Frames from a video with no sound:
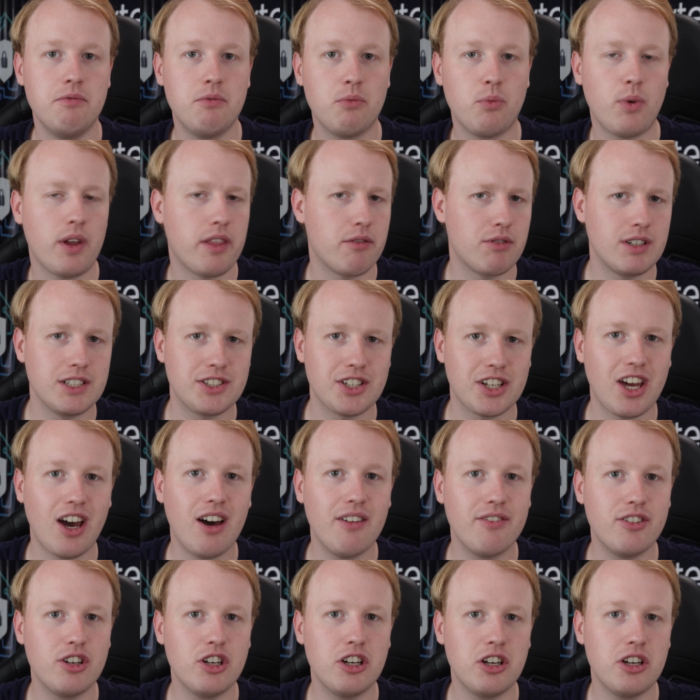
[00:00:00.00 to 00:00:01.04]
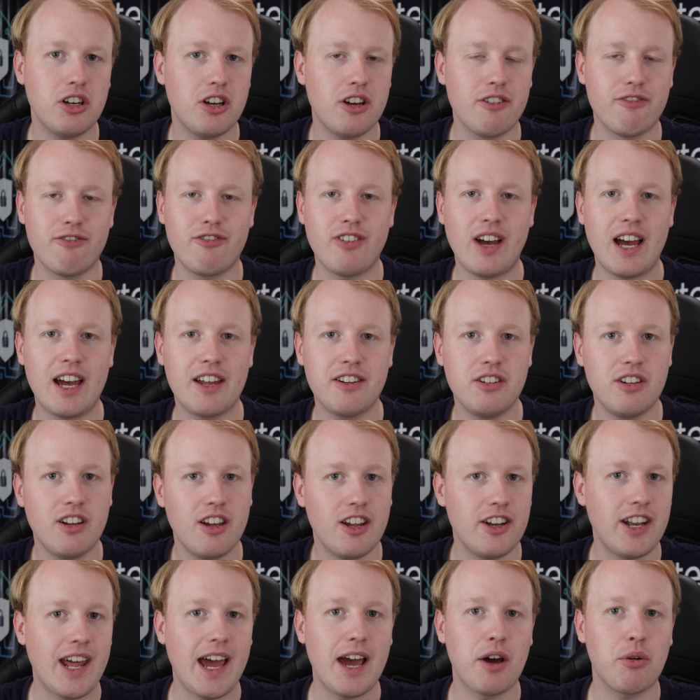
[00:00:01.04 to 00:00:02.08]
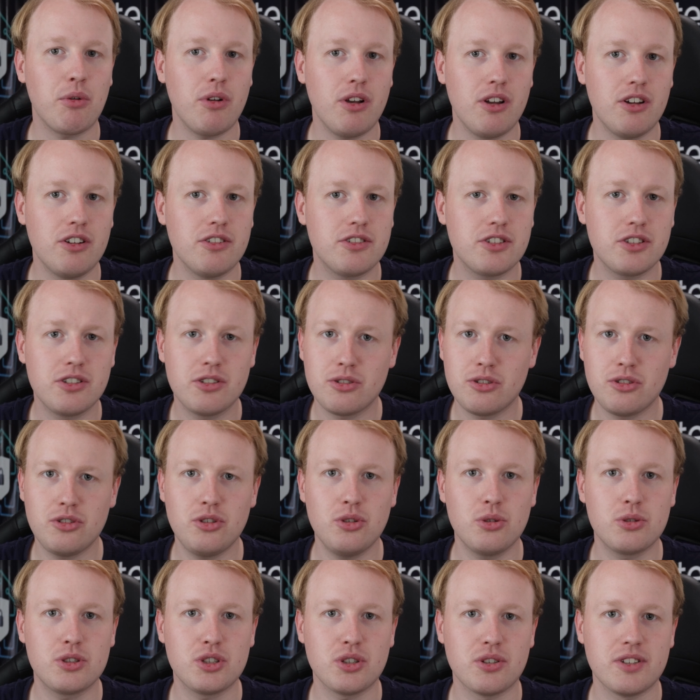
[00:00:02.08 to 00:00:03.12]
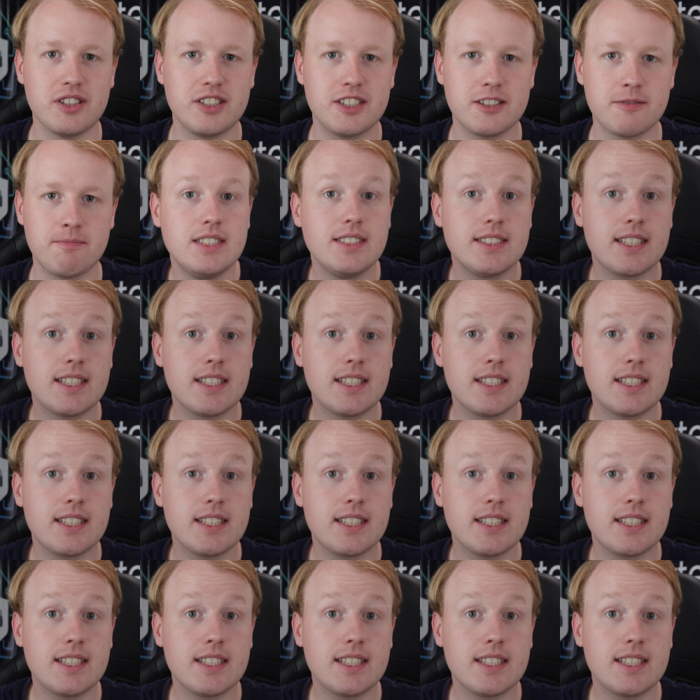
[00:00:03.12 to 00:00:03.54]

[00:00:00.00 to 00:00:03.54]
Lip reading: whether it's a cover, a fan, an outlet, your choice.